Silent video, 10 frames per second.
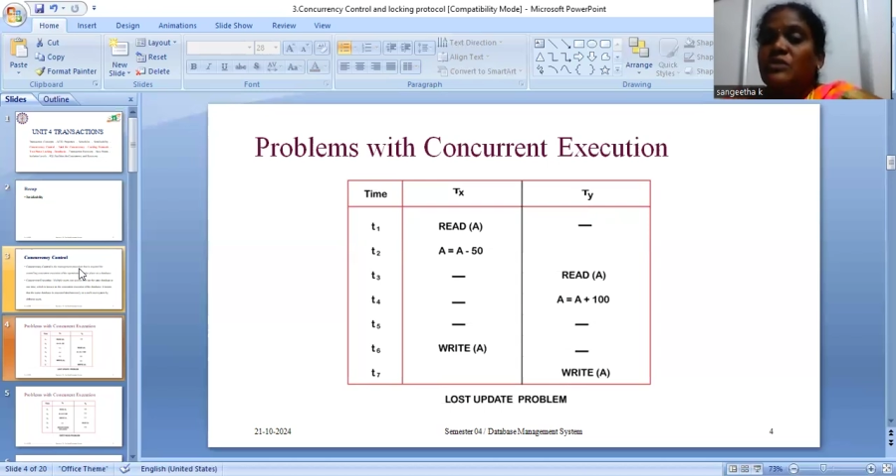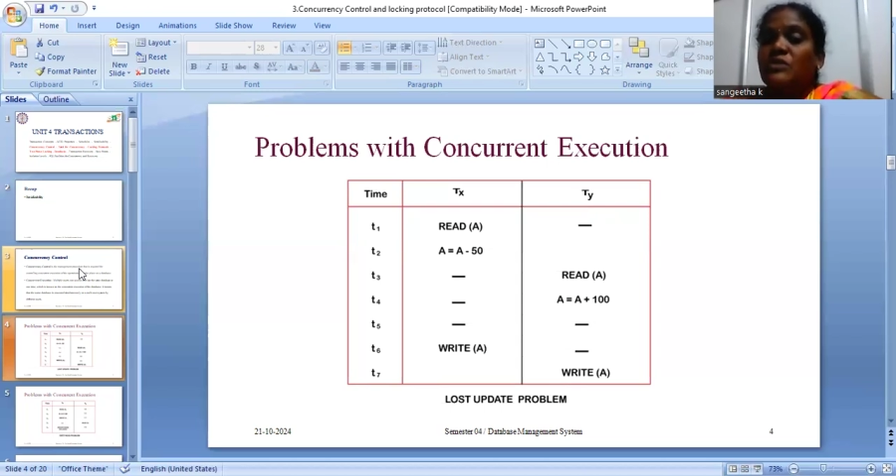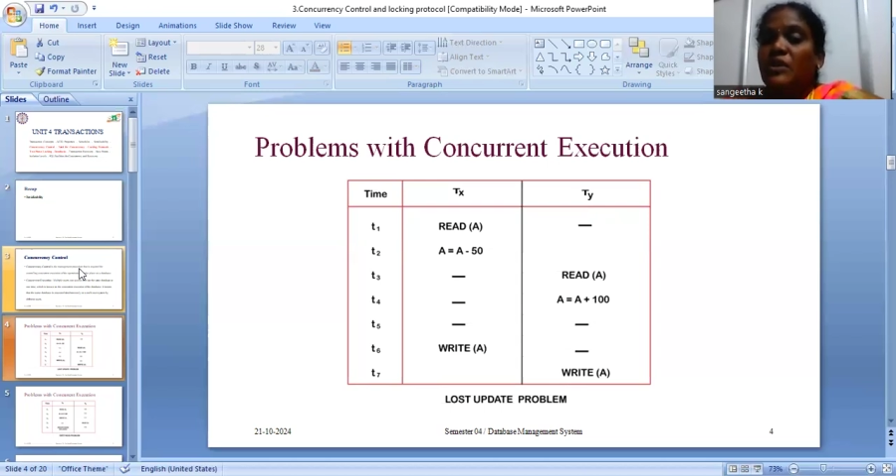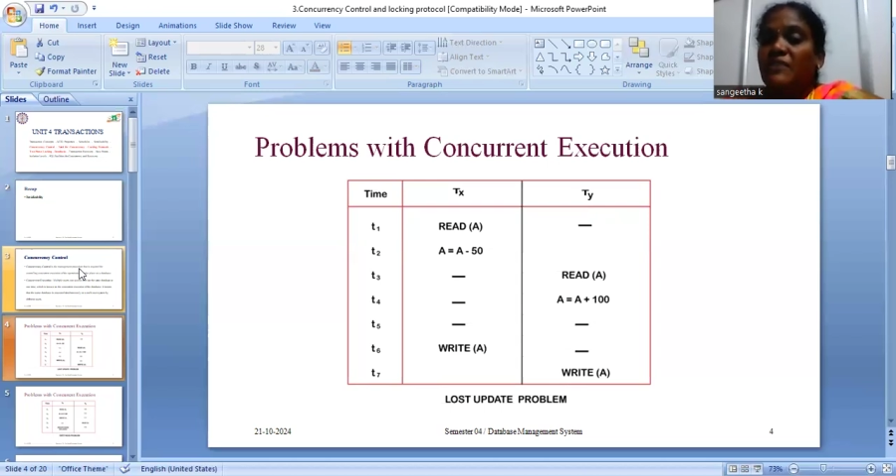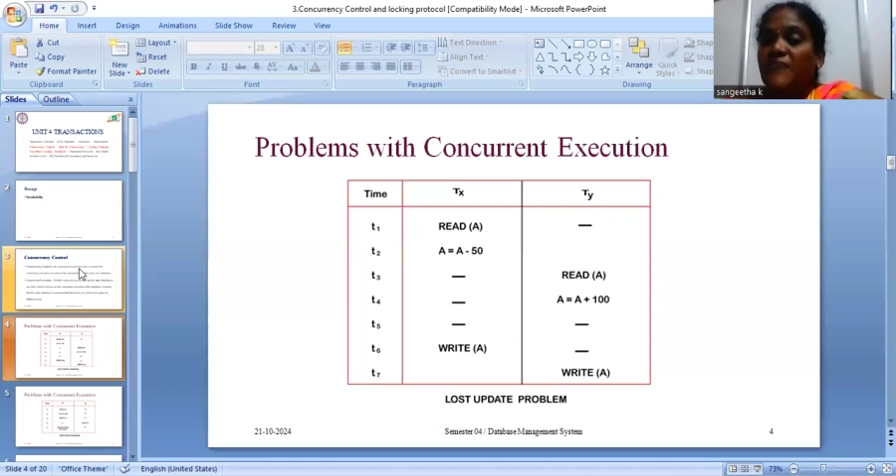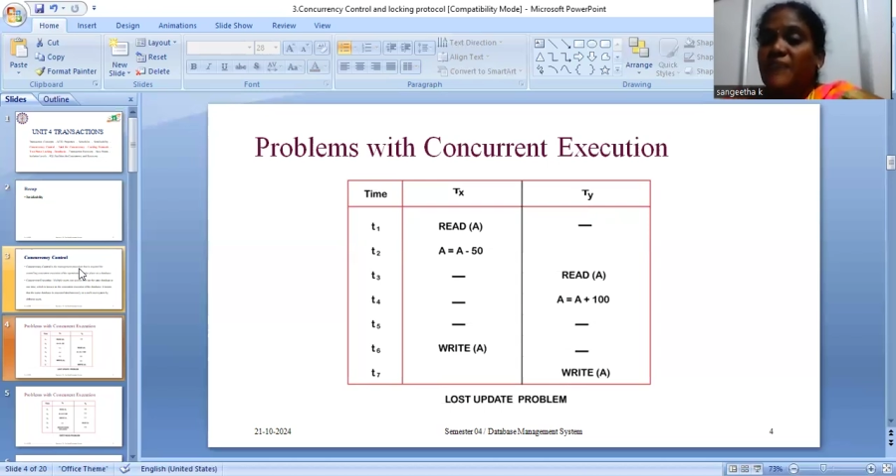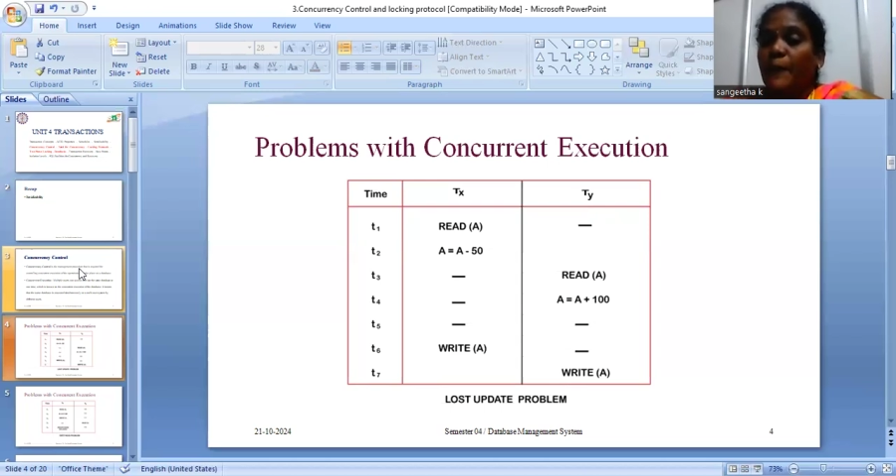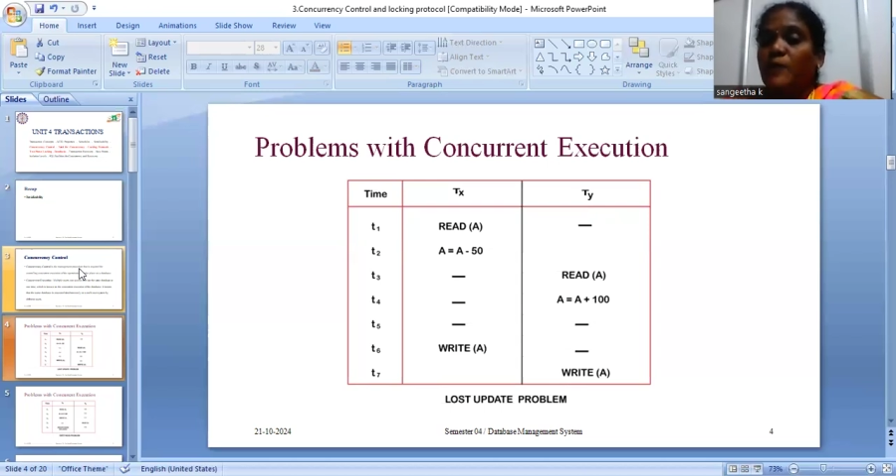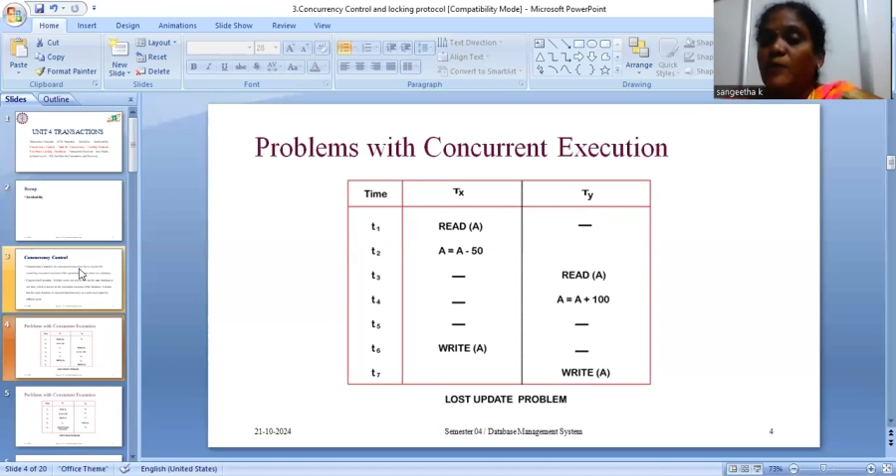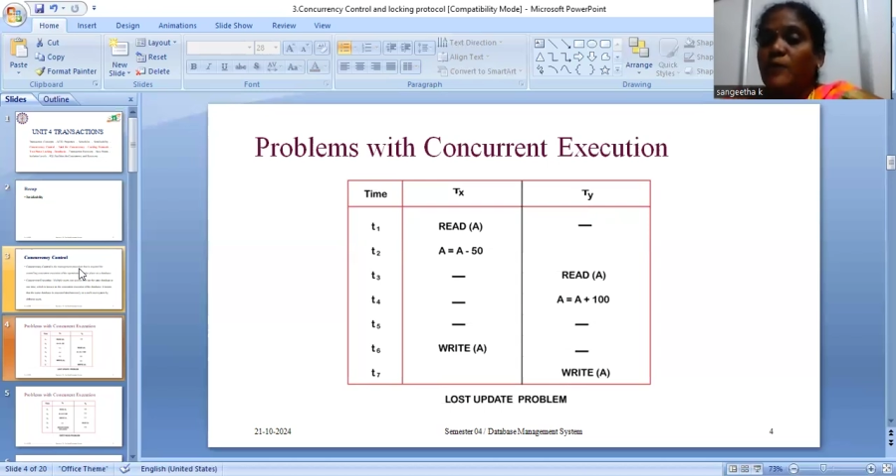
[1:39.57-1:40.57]
So if
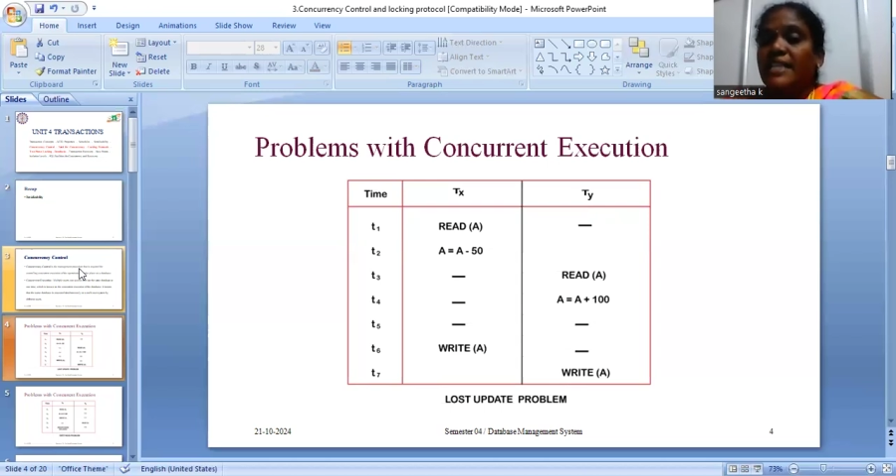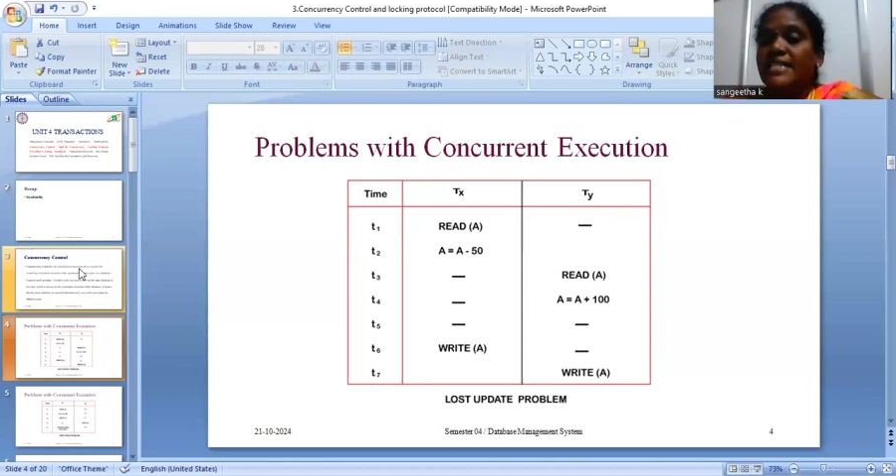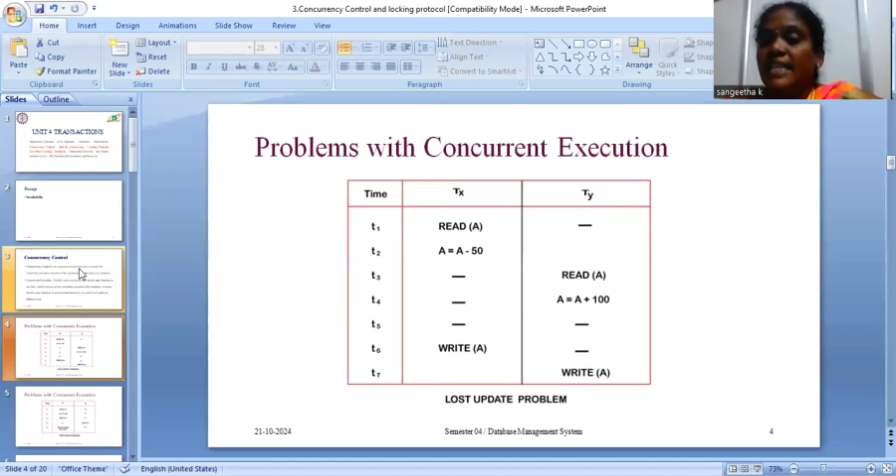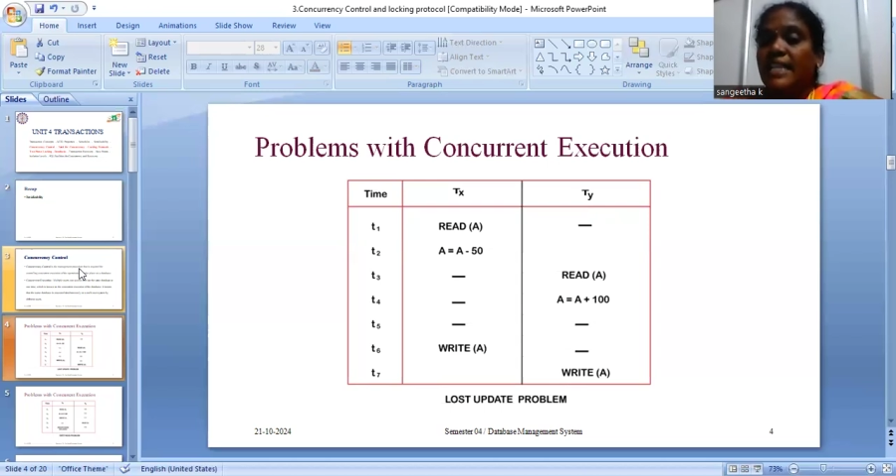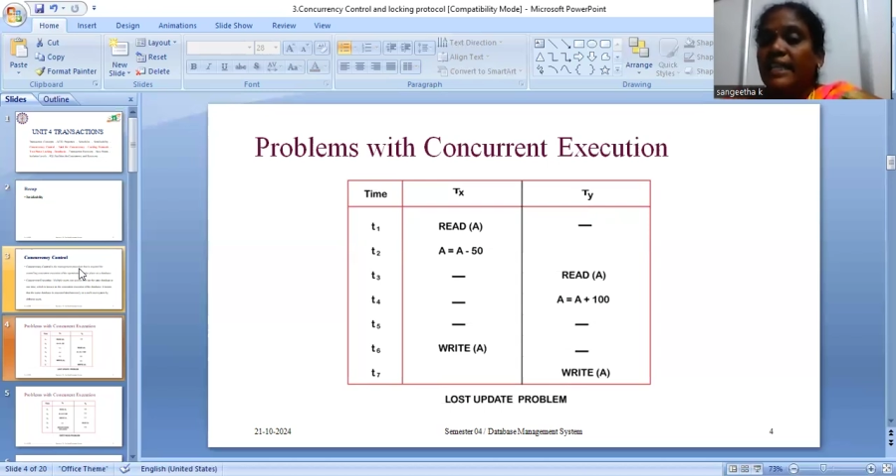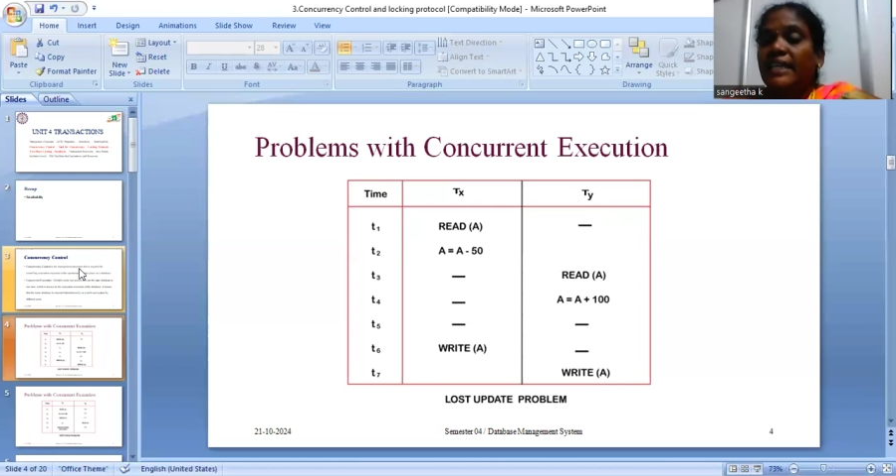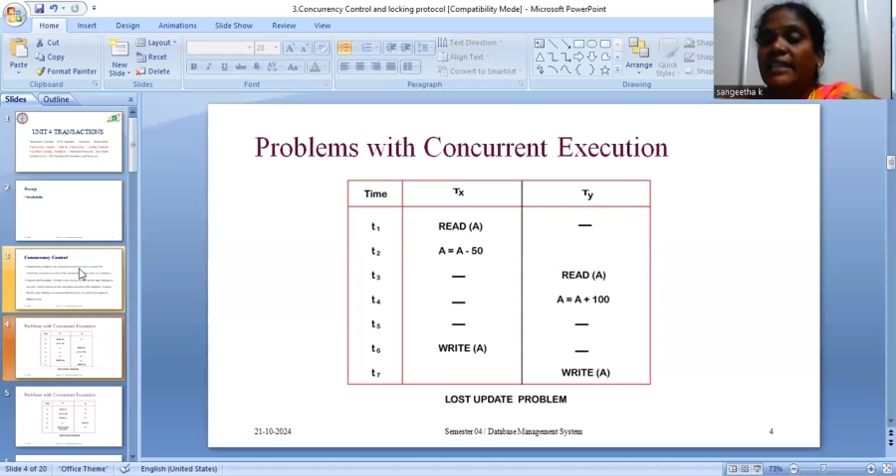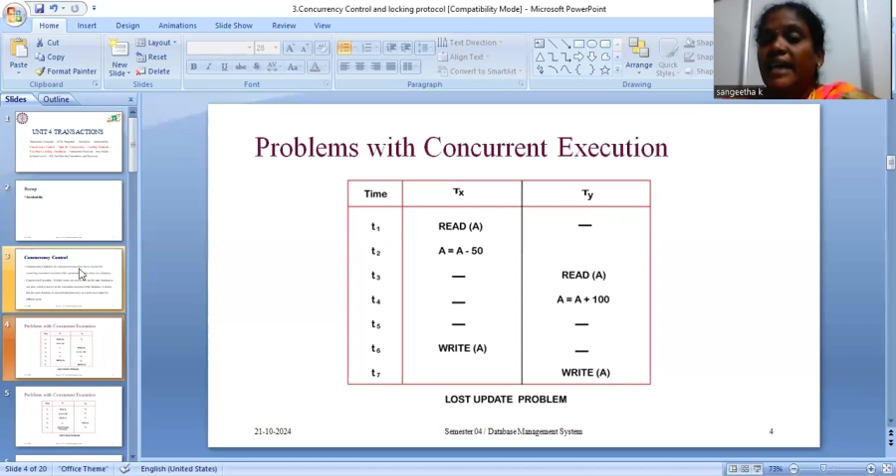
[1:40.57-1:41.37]
suppose initially